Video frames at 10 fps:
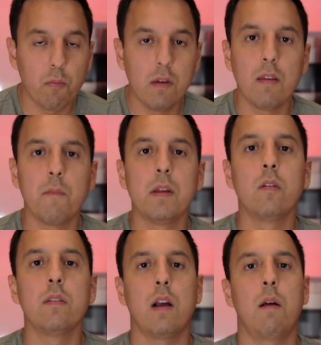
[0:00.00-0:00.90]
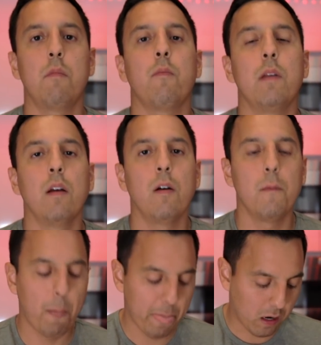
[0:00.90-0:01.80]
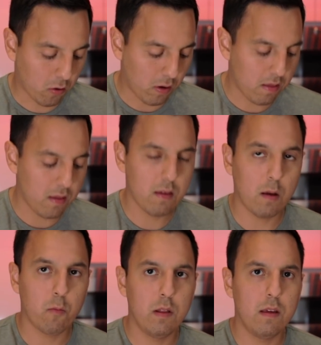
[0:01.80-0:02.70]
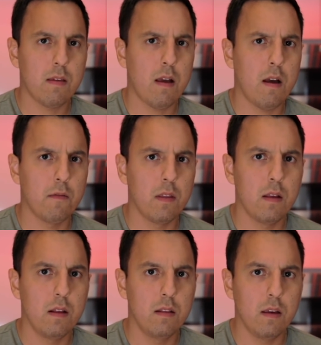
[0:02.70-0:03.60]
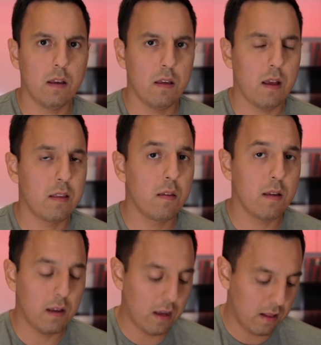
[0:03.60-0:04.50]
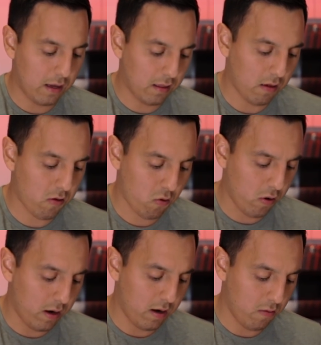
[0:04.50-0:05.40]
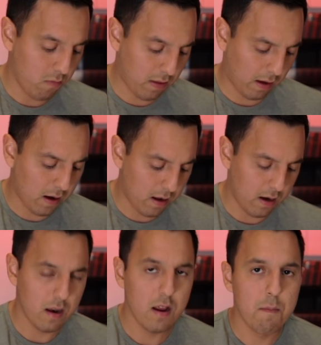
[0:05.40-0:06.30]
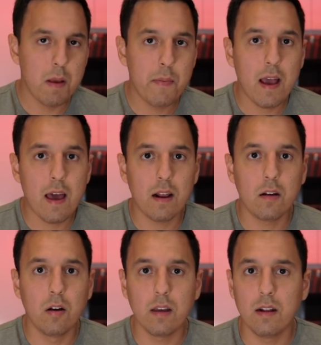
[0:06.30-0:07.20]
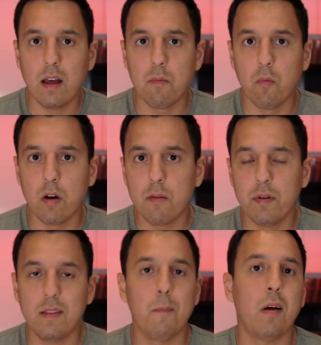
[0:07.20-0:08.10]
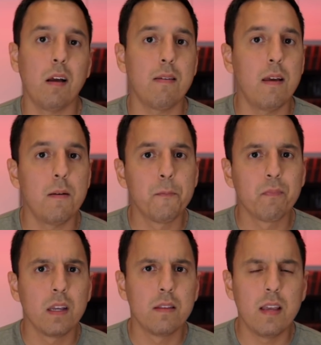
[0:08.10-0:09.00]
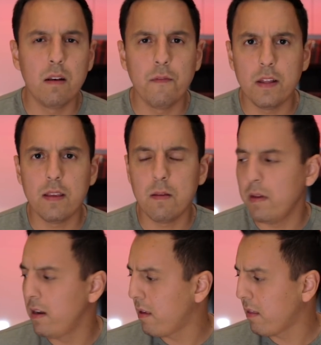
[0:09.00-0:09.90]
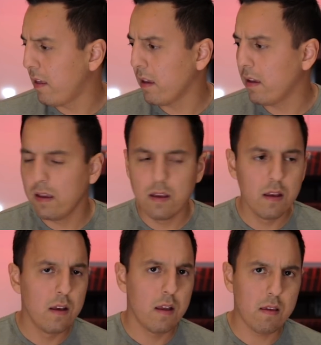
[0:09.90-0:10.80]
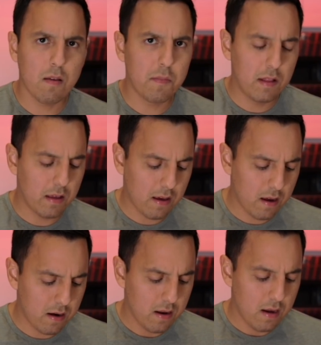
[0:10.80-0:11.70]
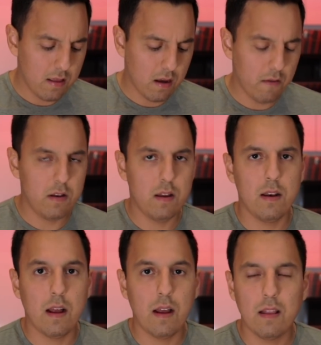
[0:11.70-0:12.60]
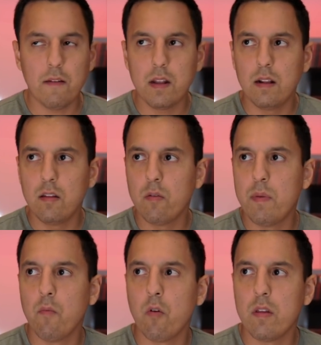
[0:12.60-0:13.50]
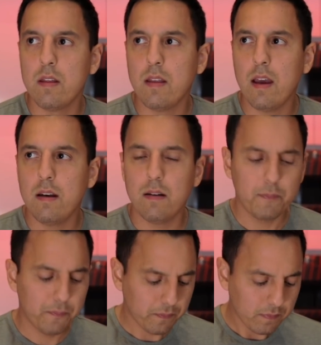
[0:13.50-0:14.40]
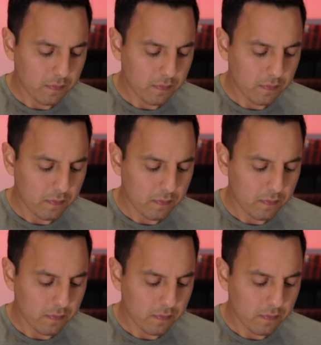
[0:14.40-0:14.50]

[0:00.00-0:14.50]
Please let me know in the comments below. The crust is like really soft, and like I think it's gonna get like destroyed once I cut it. Maybe I had to cook it a lot more, but the box said 10 and 15 minutes, I think. It said something like that in the oven, and I left it a little bit more than that.